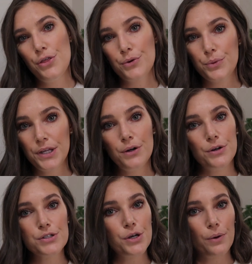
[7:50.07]
three
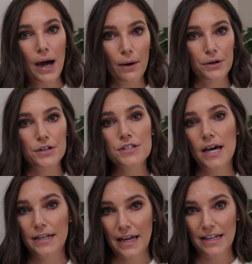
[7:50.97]
or so hours
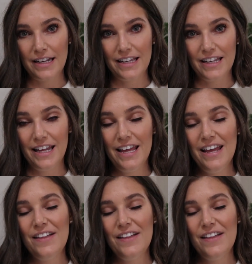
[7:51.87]
on editing.